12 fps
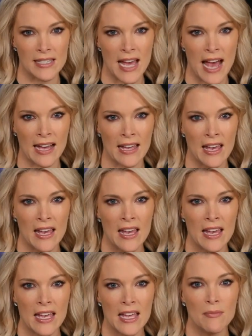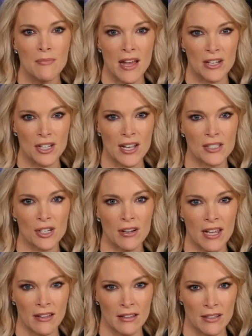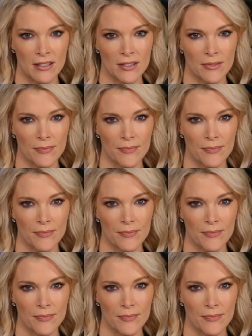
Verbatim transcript: attack in Manchester, England.